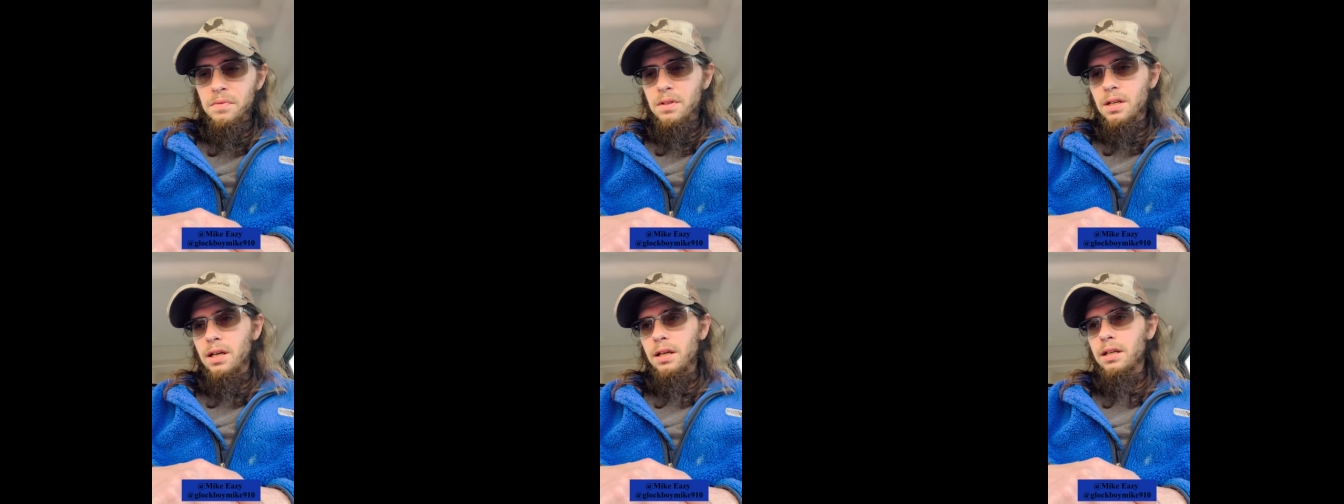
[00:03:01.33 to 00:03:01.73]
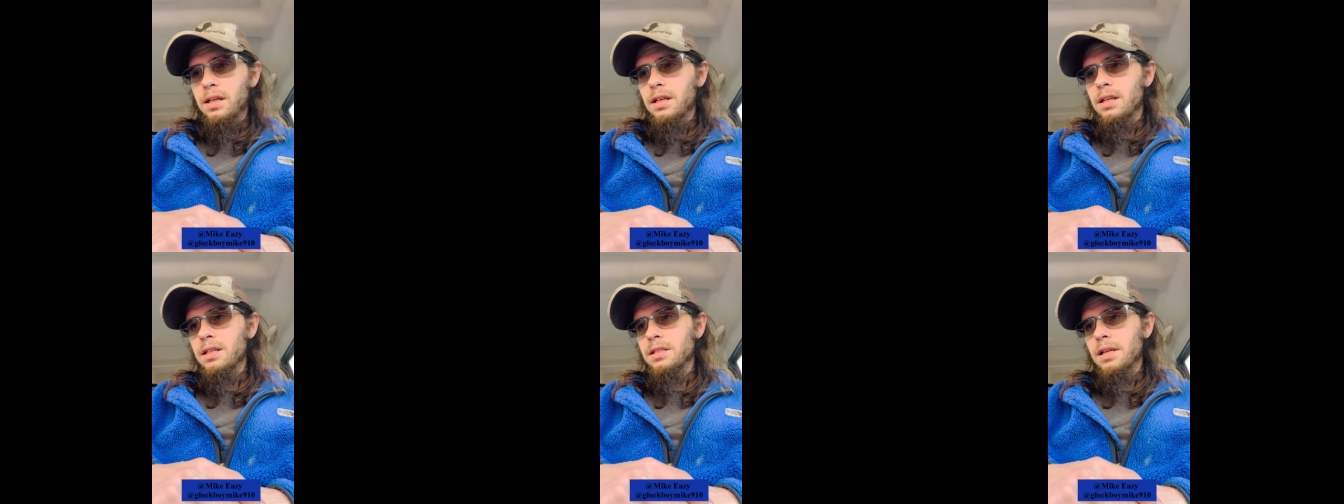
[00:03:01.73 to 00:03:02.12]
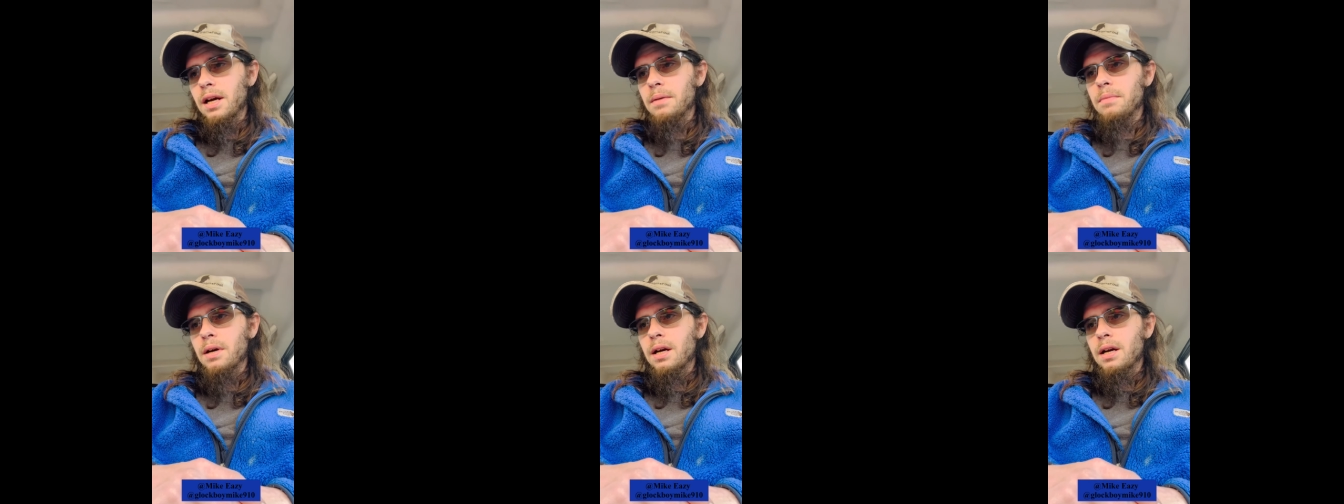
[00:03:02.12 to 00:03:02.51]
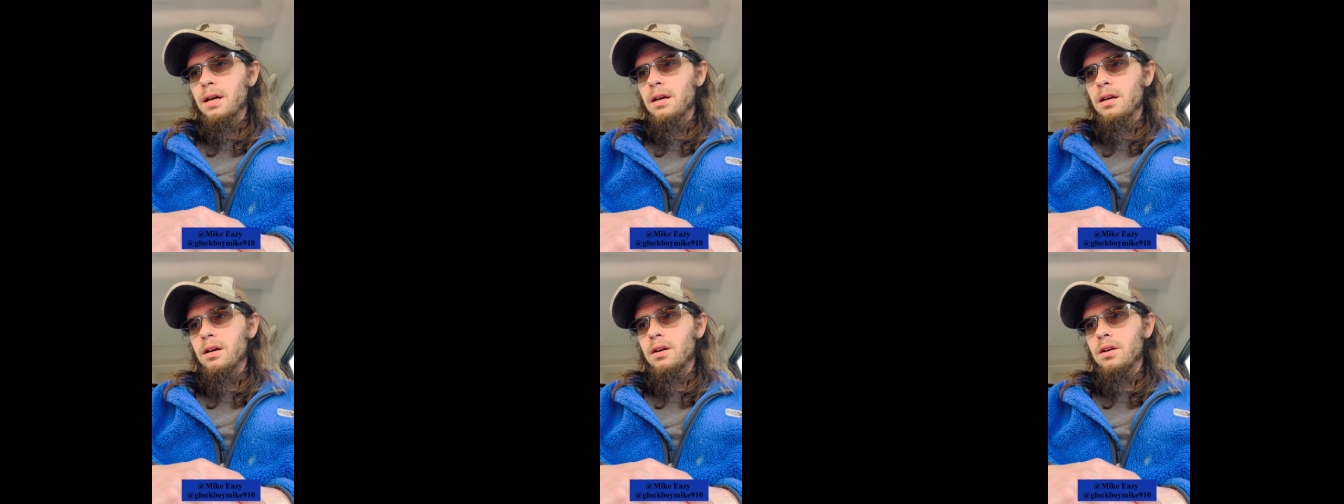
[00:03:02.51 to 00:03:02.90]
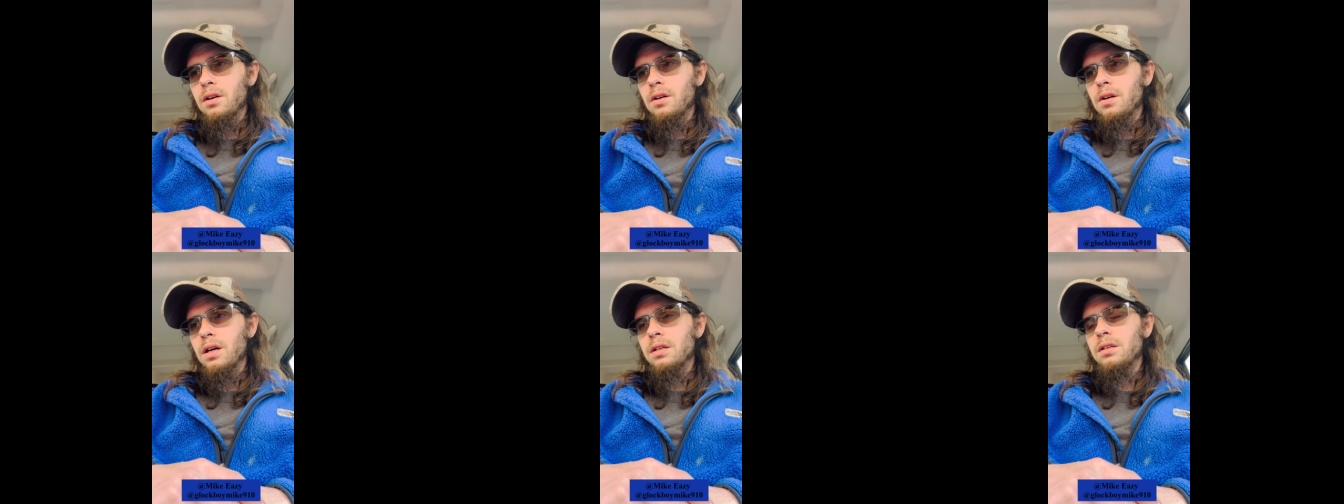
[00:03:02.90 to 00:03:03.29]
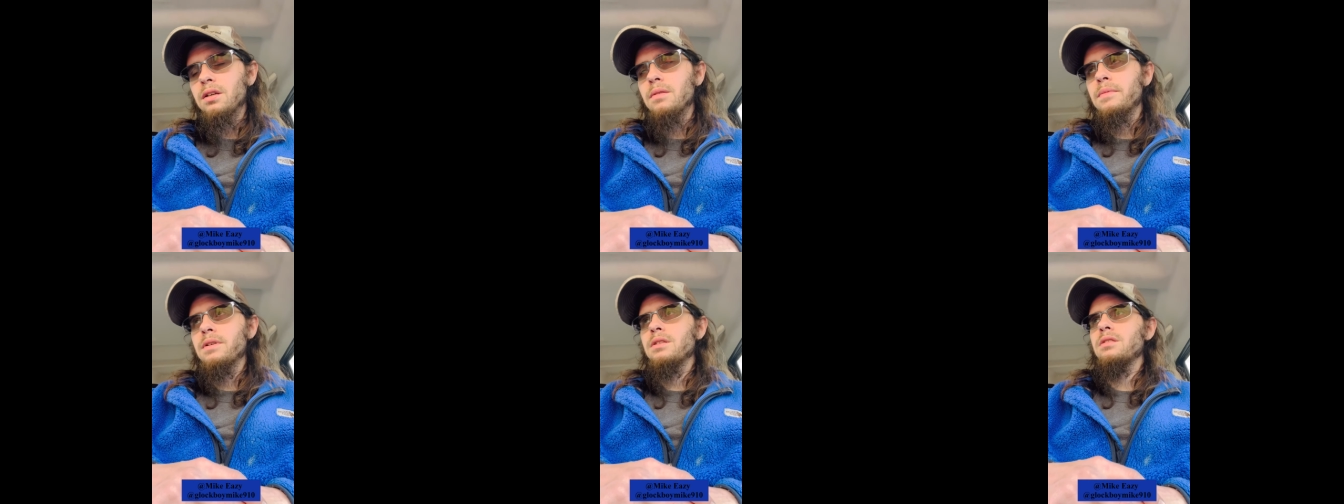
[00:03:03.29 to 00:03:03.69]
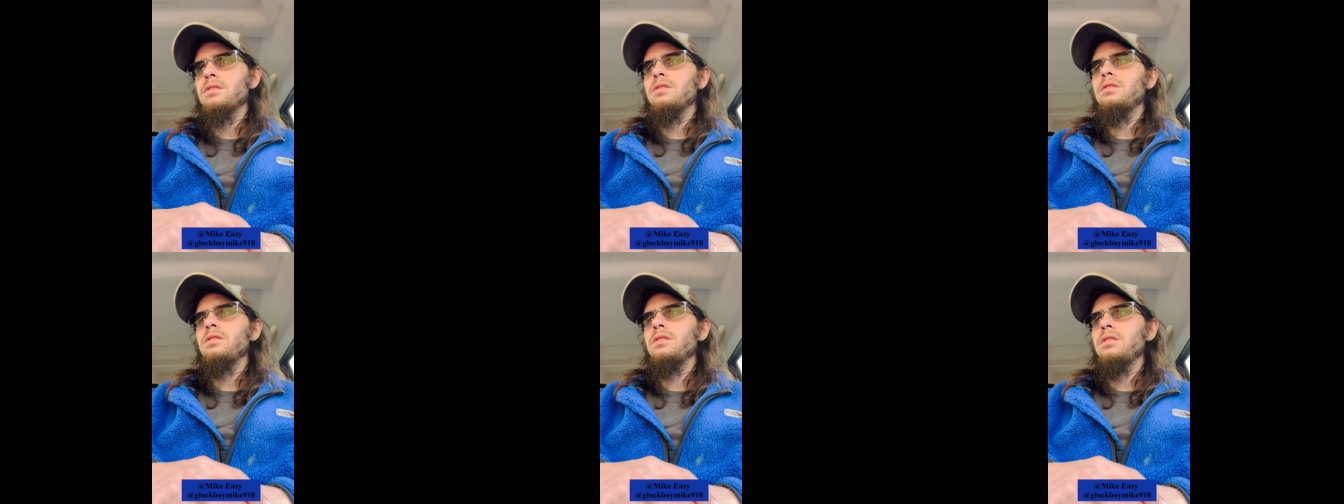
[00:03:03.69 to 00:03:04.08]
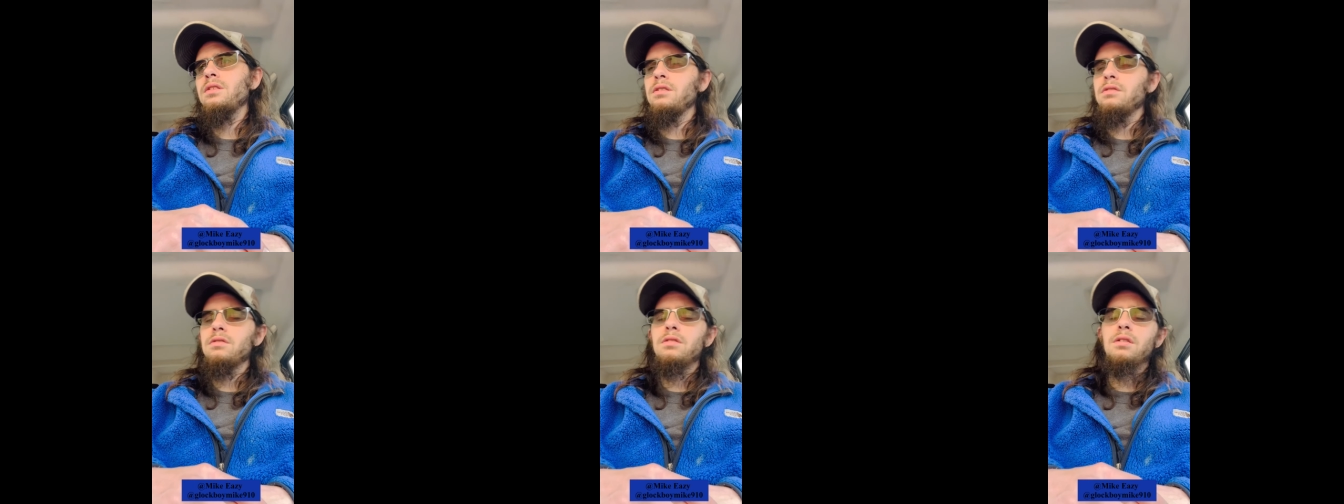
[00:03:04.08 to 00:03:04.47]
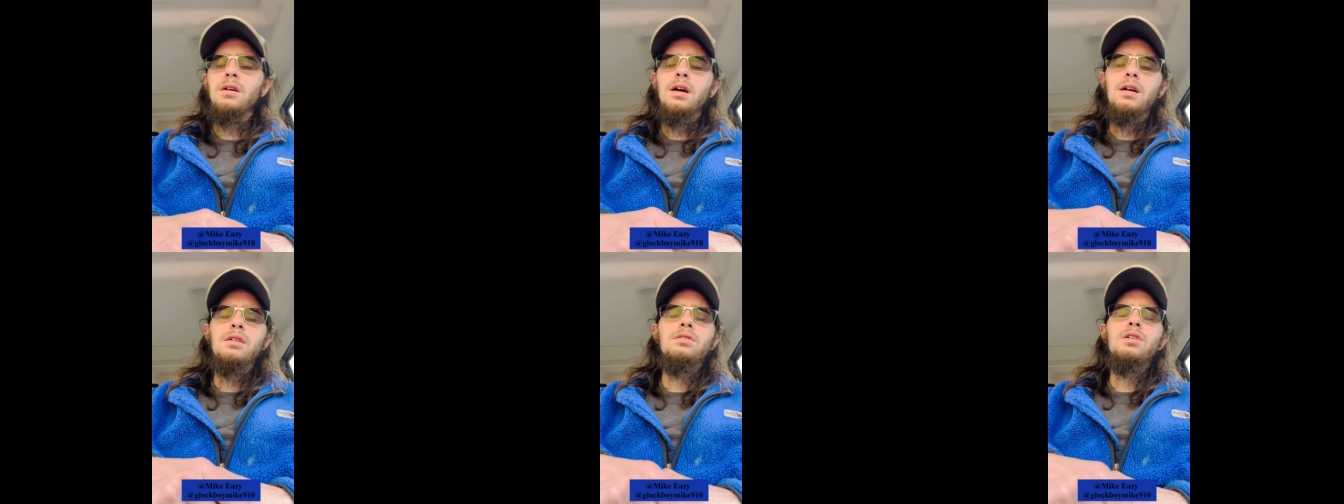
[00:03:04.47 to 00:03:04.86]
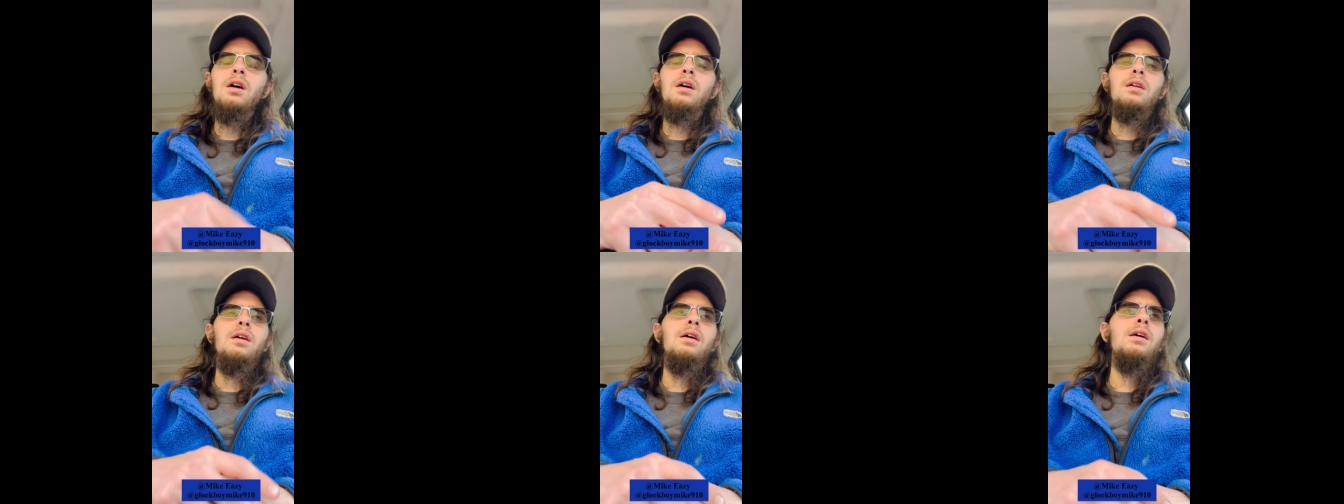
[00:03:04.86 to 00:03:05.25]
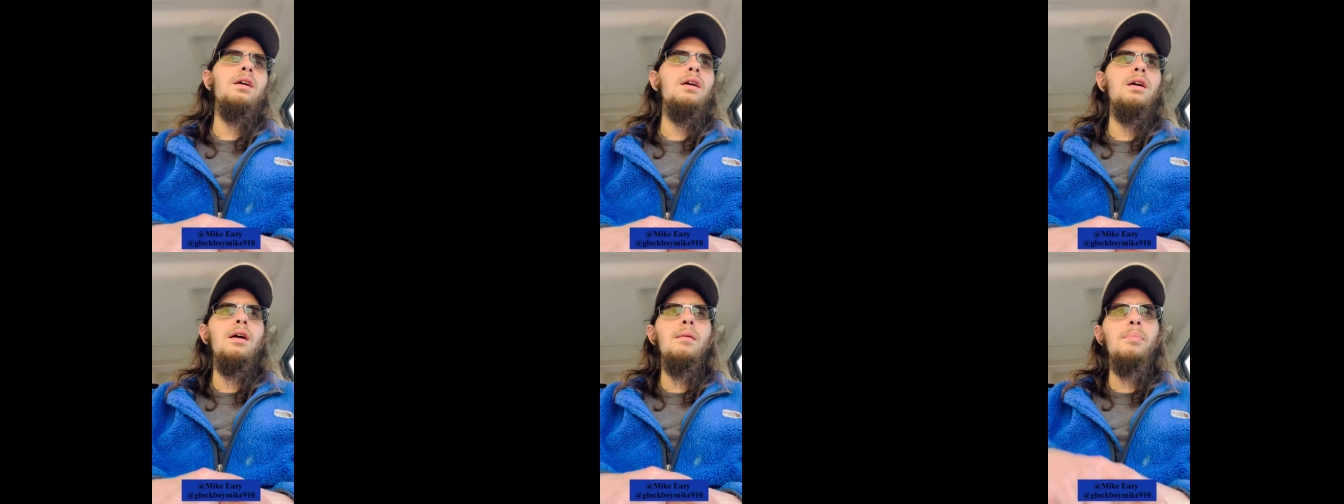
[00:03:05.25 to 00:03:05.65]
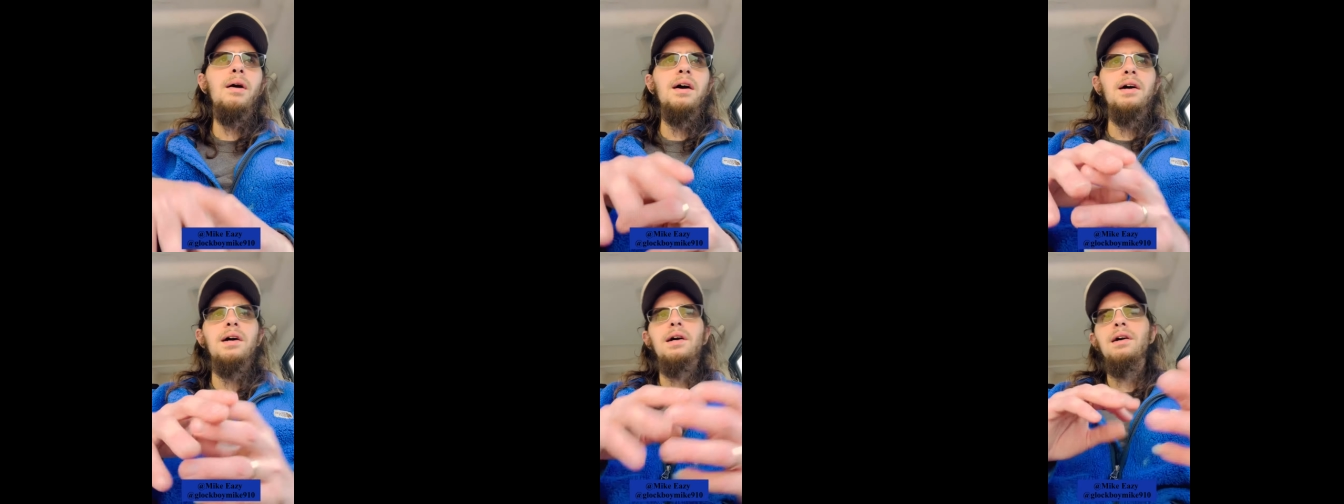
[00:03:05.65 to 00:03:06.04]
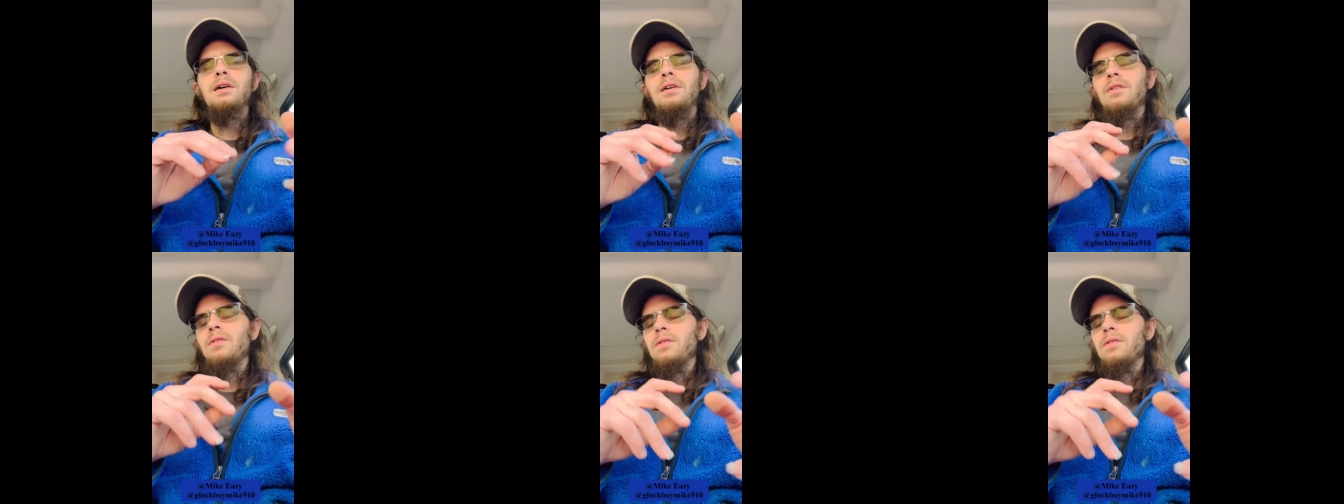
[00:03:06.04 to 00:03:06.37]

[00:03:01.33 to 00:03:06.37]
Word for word: And then he's like, man, oh, I love my son. Your son got shot in the head. Pow.